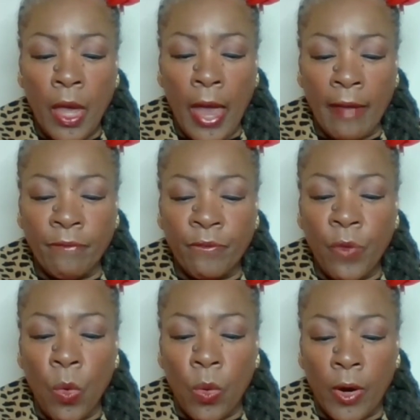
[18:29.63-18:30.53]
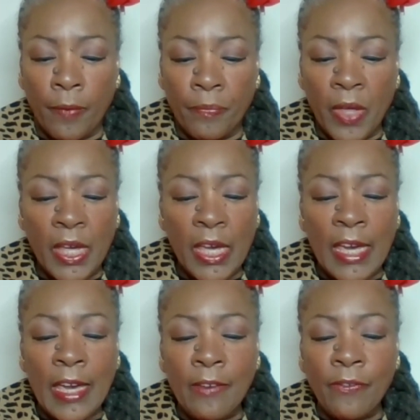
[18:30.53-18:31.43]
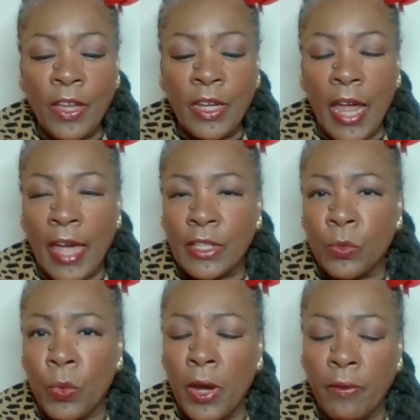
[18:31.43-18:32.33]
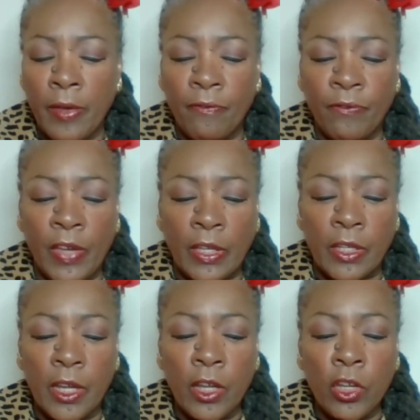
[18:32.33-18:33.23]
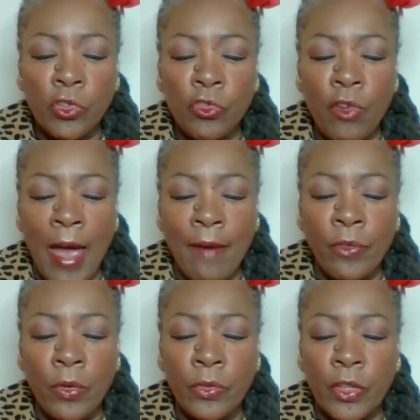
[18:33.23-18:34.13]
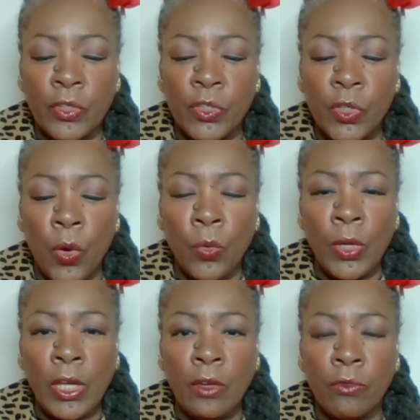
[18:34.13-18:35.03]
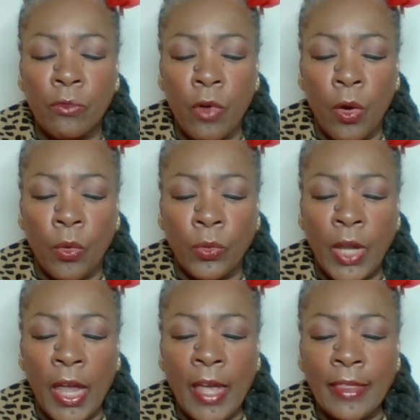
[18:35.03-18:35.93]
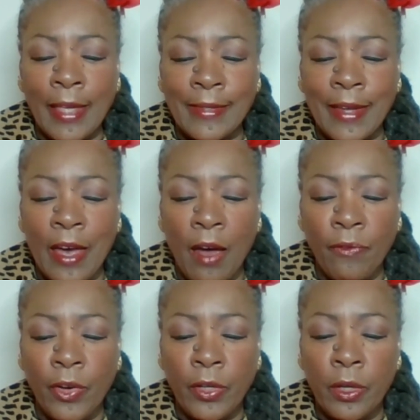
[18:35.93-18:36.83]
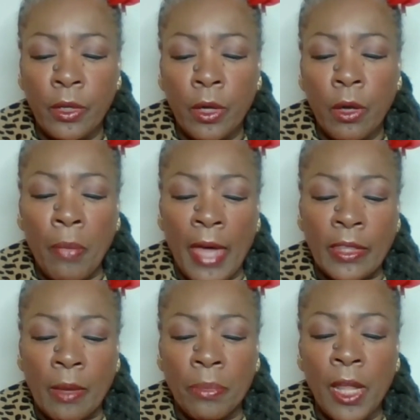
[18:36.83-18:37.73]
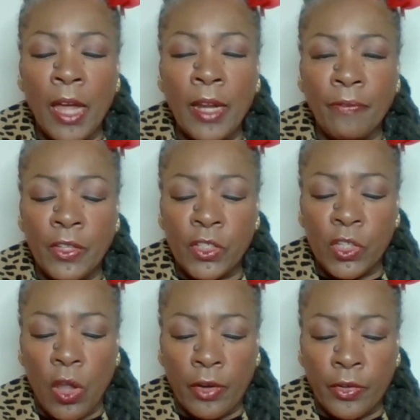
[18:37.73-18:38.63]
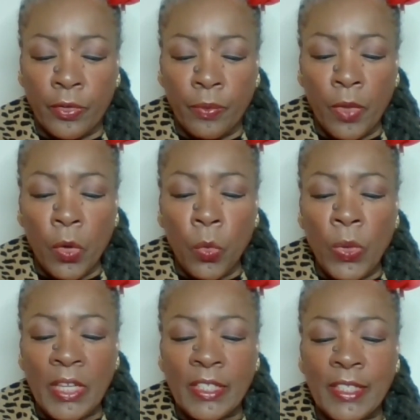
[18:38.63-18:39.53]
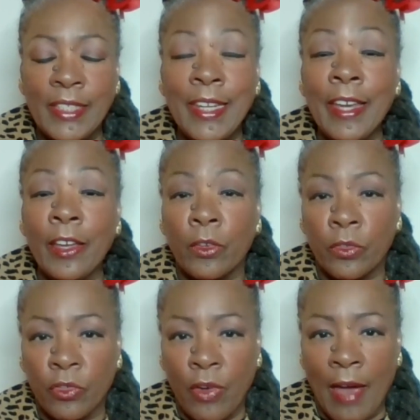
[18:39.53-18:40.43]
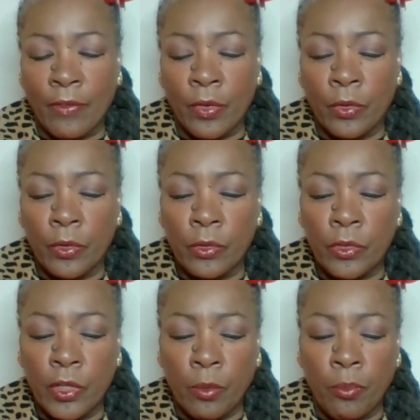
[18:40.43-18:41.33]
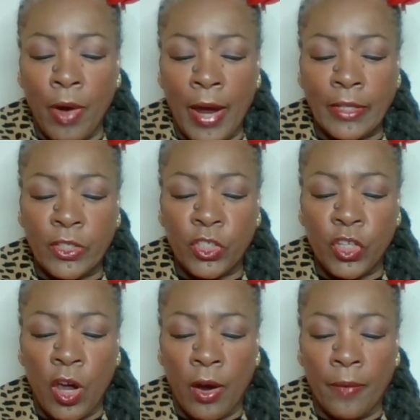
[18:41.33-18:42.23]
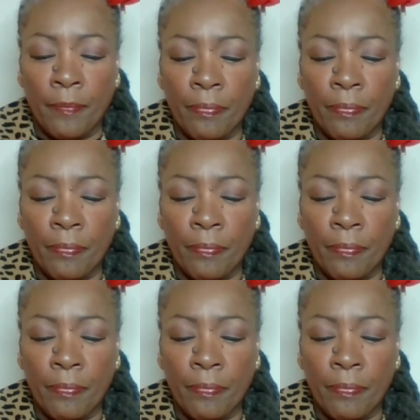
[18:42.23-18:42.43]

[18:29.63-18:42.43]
And 4, even as weary feet travel the stony road that's covered by the blood of the slaughtered, we still travel to the bright star.